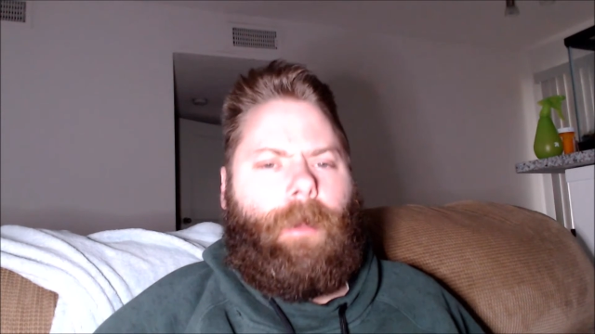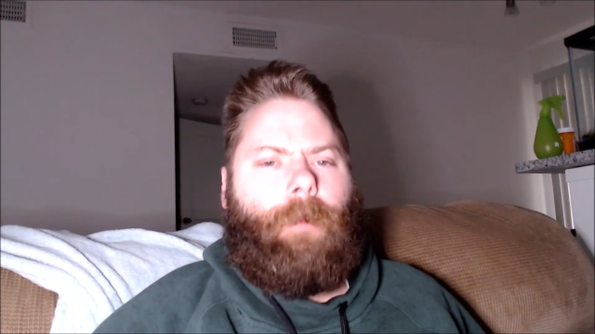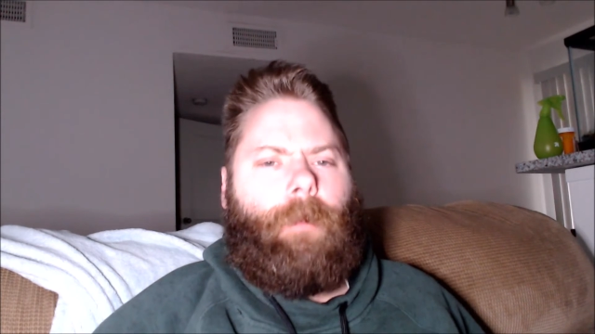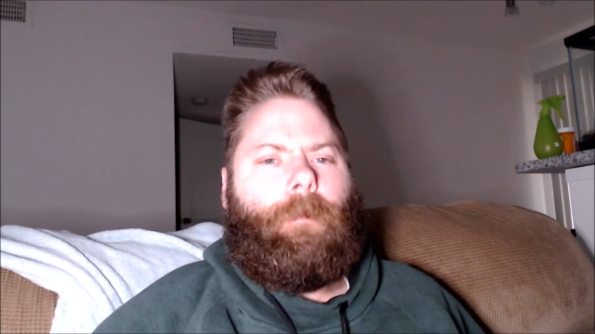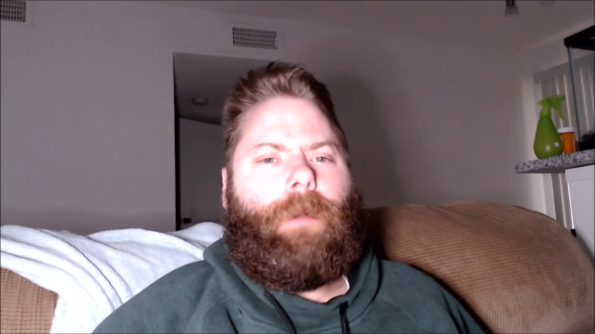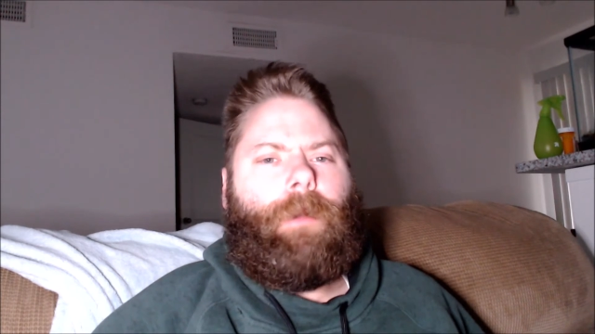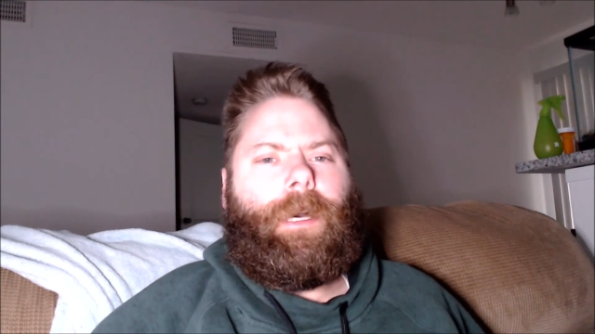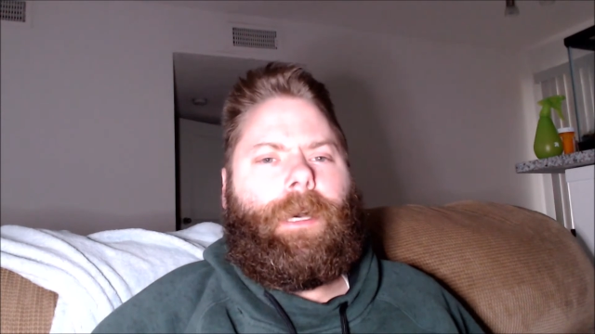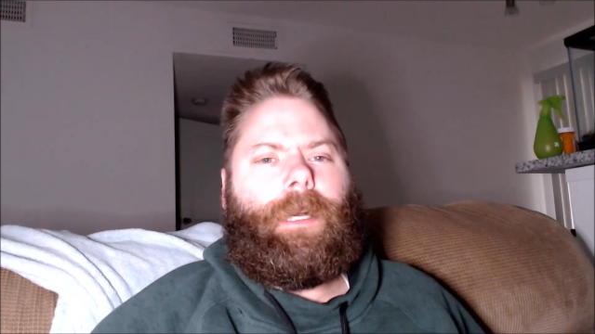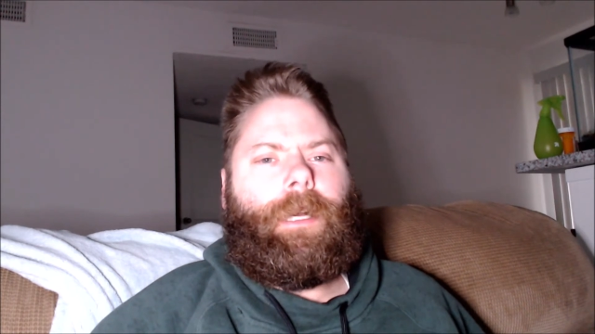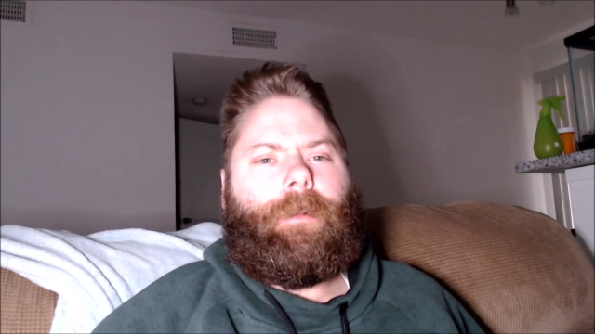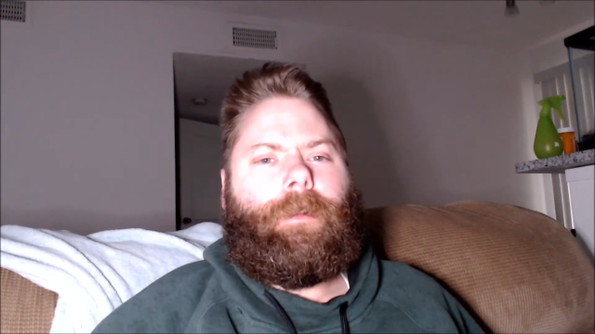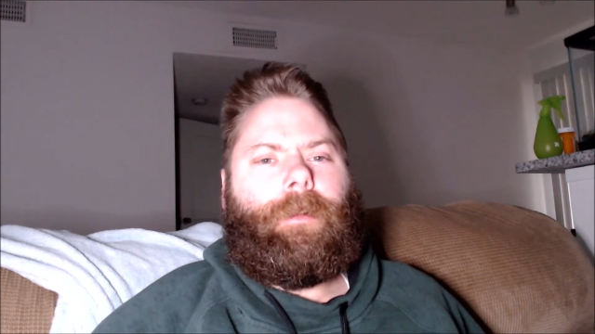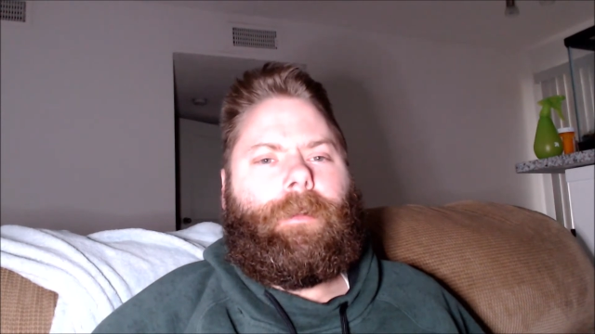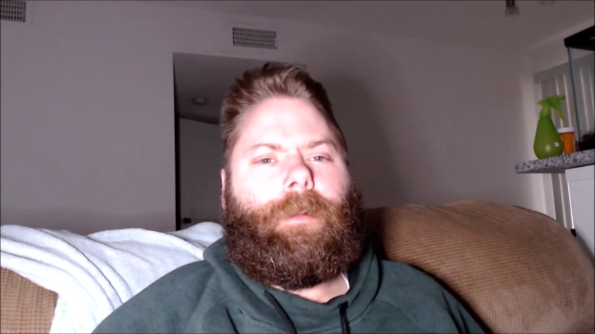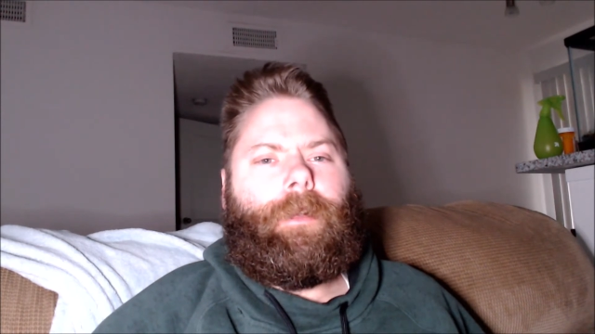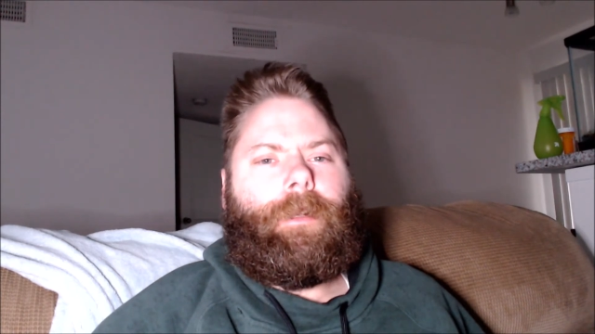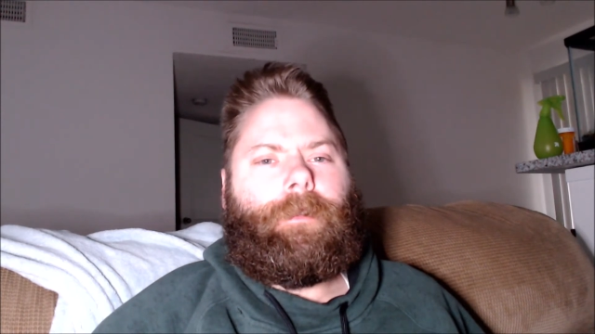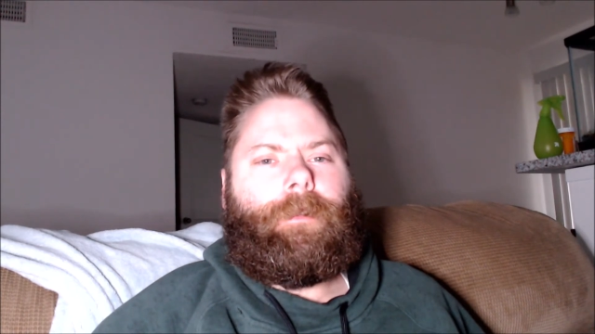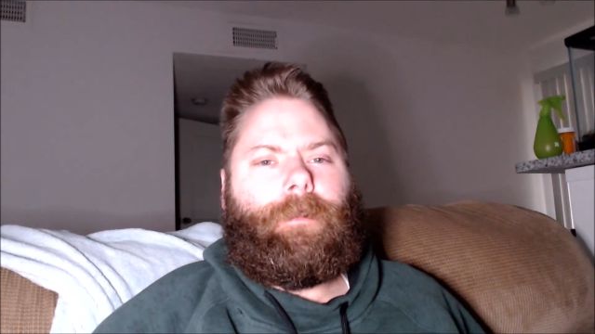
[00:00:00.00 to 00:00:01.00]
But
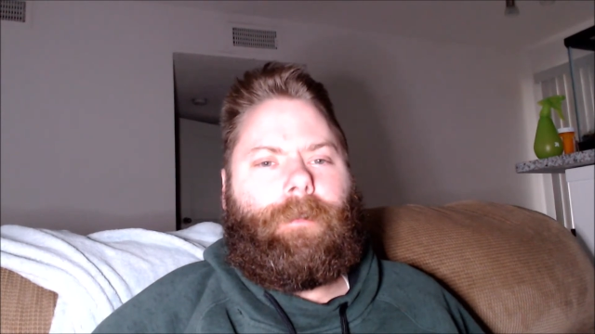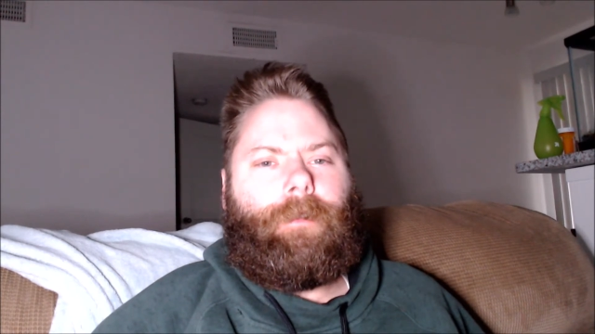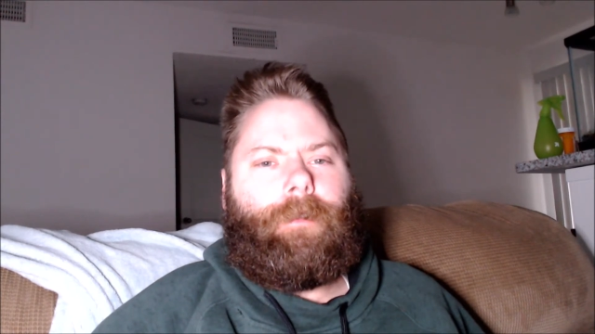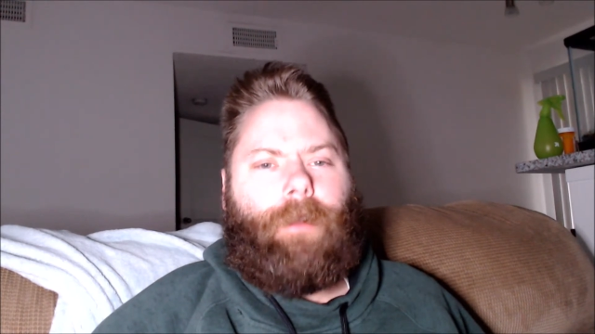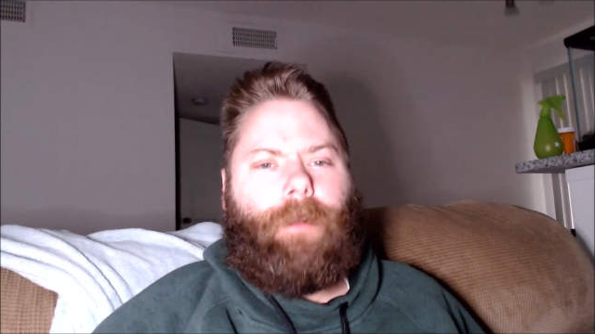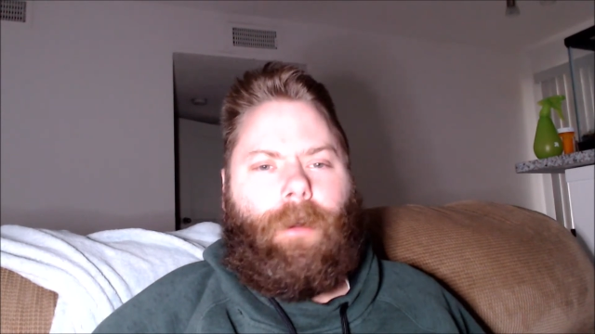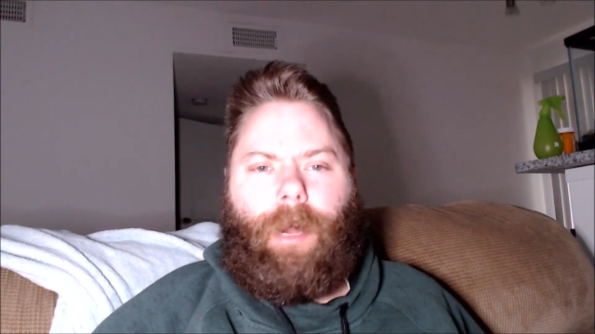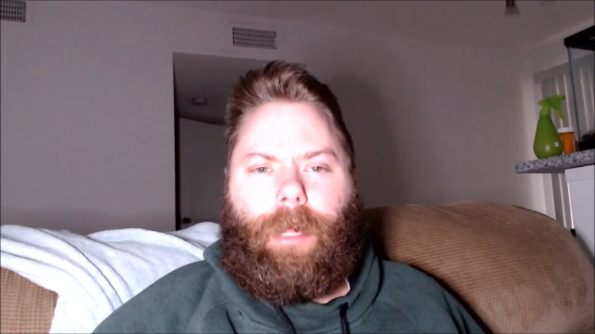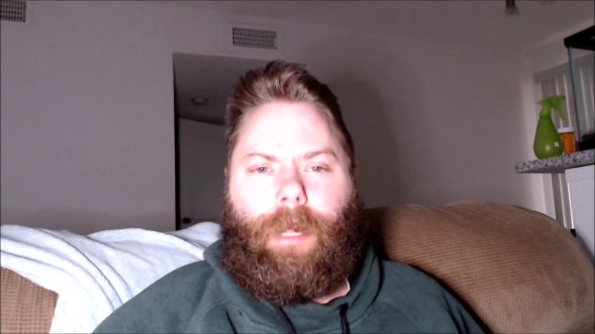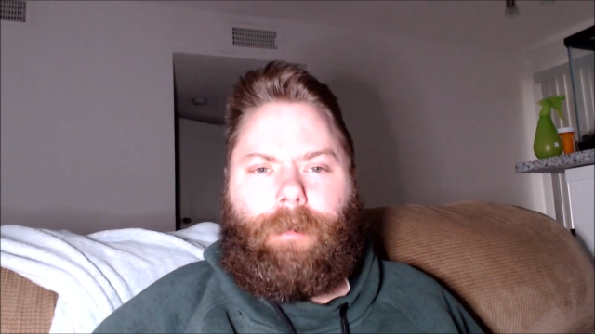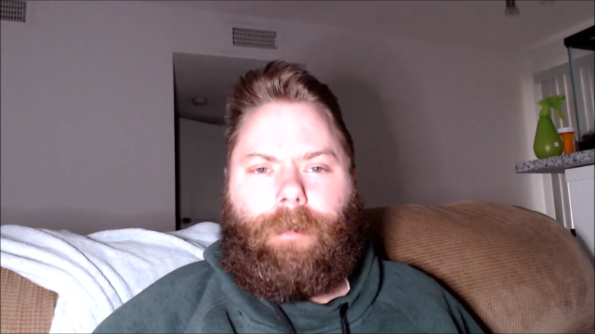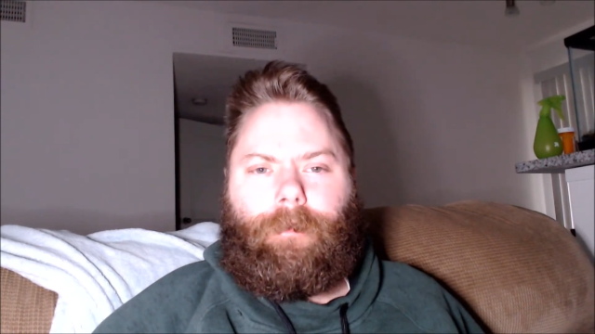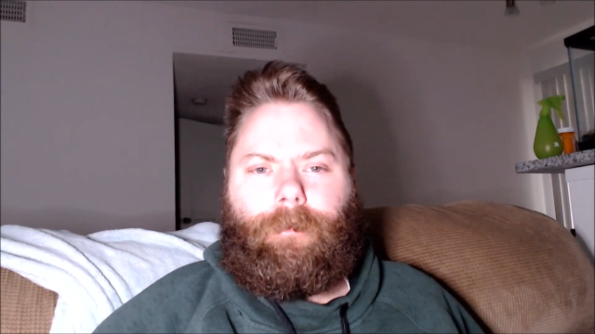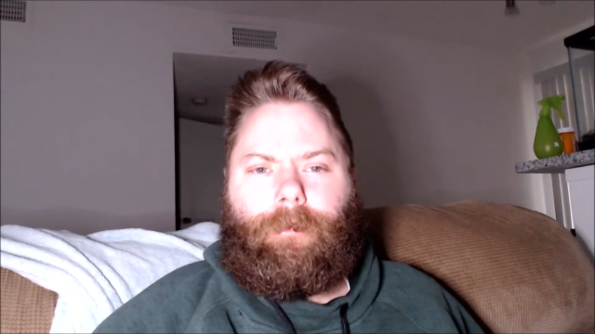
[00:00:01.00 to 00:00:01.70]
it's not.